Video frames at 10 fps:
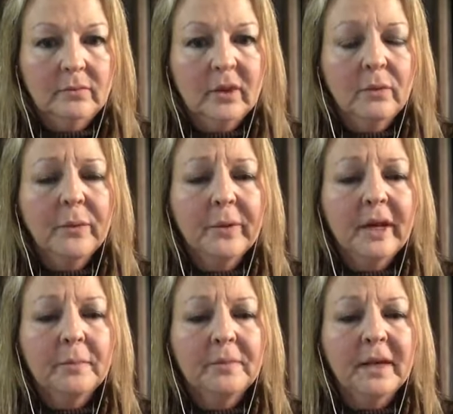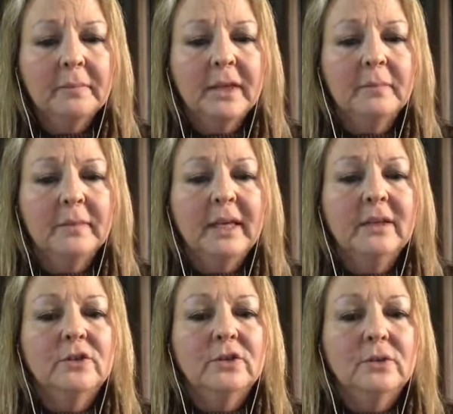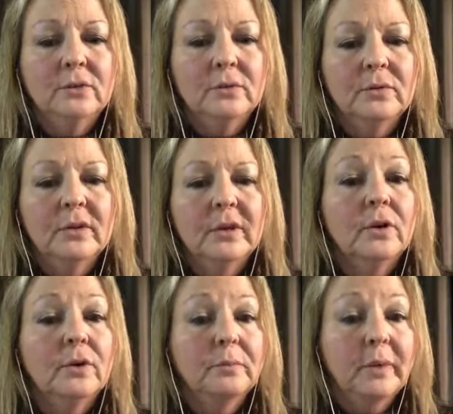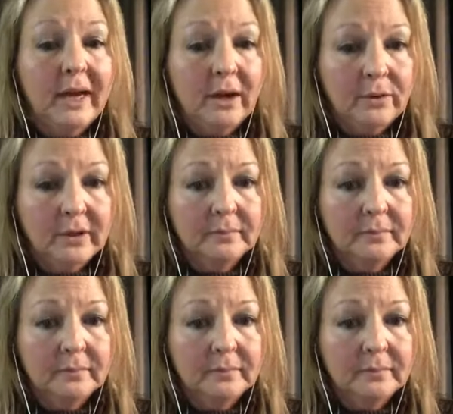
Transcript: when we help them come into their own power.